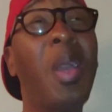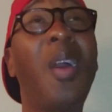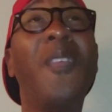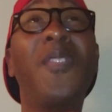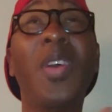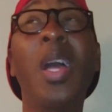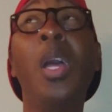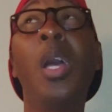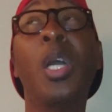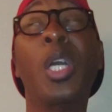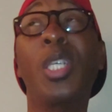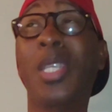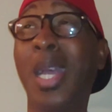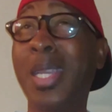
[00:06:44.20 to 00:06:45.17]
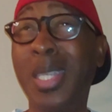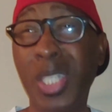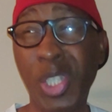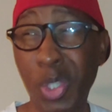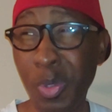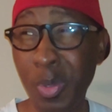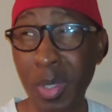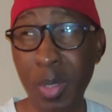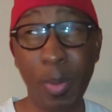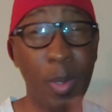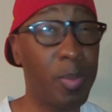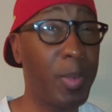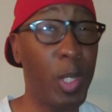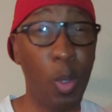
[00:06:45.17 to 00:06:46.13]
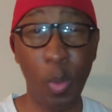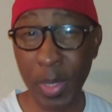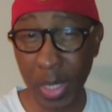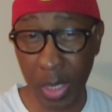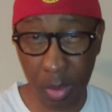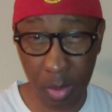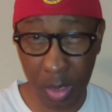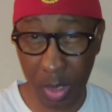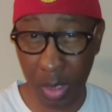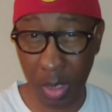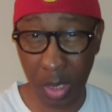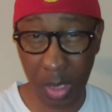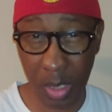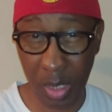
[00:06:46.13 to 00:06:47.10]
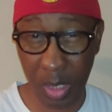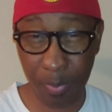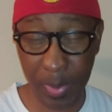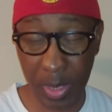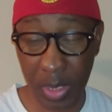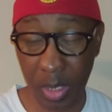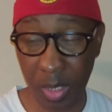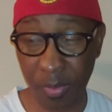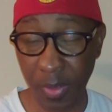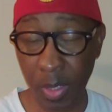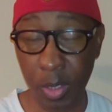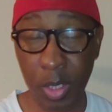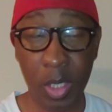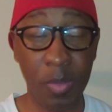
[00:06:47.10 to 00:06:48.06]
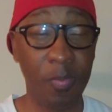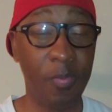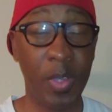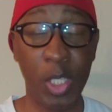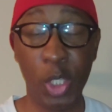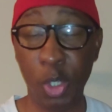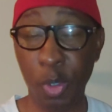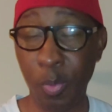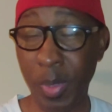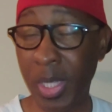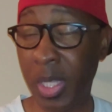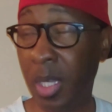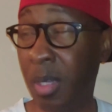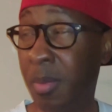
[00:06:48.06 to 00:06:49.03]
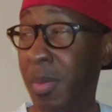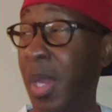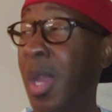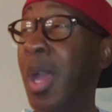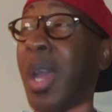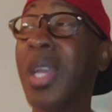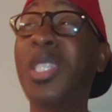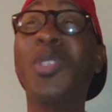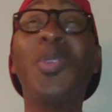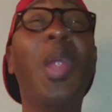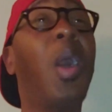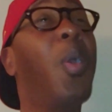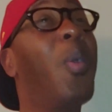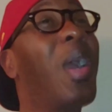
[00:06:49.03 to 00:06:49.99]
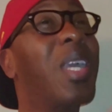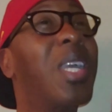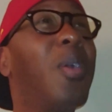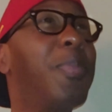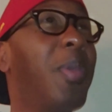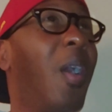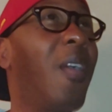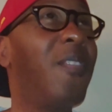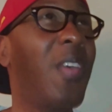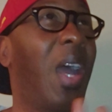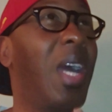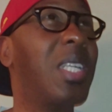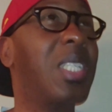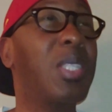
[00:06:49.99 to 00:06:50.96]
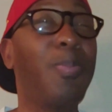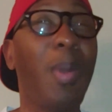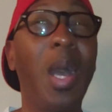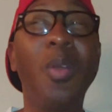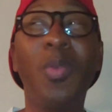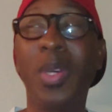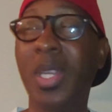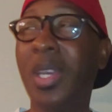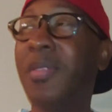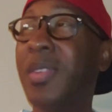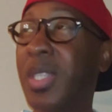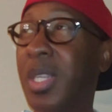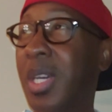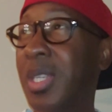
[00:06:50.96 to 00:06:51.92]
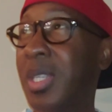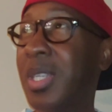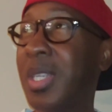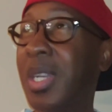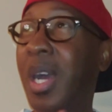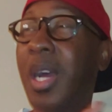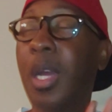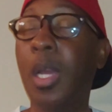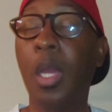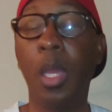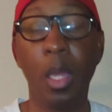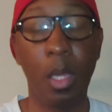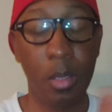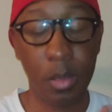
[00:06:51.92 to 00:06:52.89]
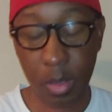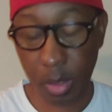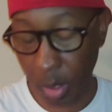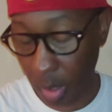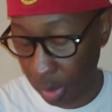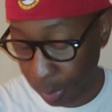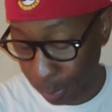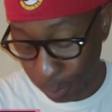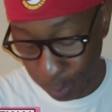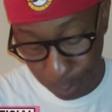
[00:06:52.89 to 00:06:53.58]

y'all find," because I guess Shooter's supposed to be going into in this business venture, venture with him. And she was like, "Oh, I can help y'all find a spot, whatever." Da da da da. Ciao